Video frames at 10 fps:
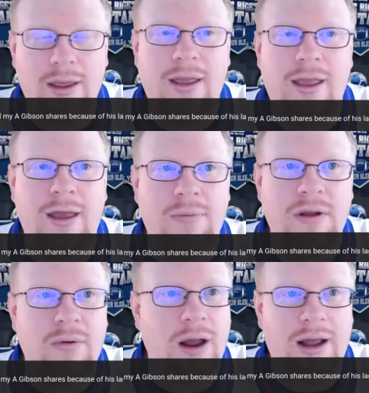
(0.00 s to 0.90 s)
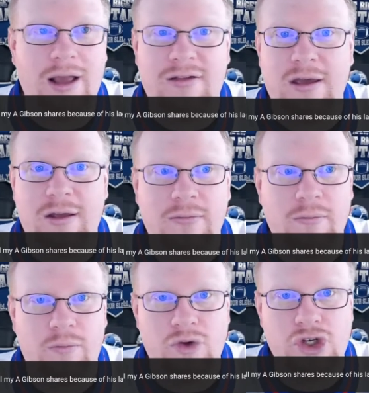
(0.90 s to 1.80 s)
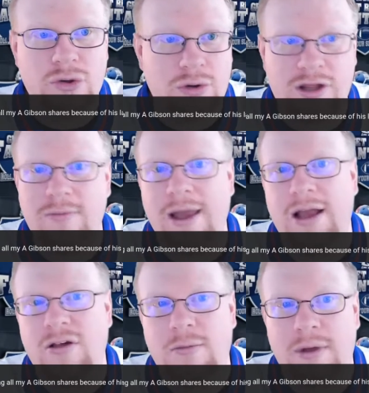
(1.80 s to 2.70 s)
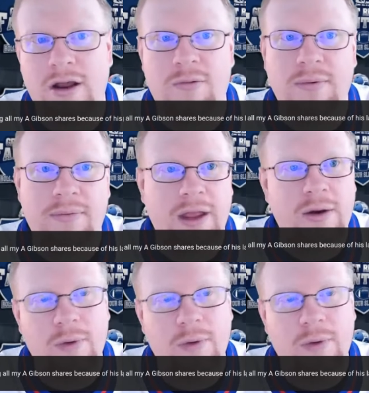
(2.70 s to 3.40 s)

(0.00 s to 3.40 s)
And P. Ryan has a juicy matchup and has been playing